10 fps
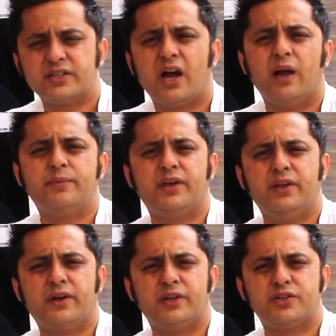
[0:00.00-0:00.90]
times
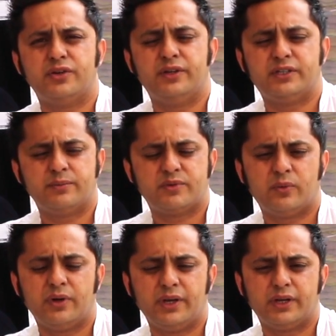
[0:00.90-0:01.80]
that you're going to shoot in terms
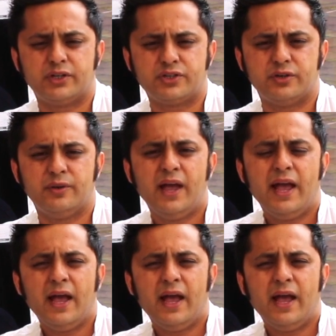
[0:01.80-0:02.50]
of what you're going to shoot.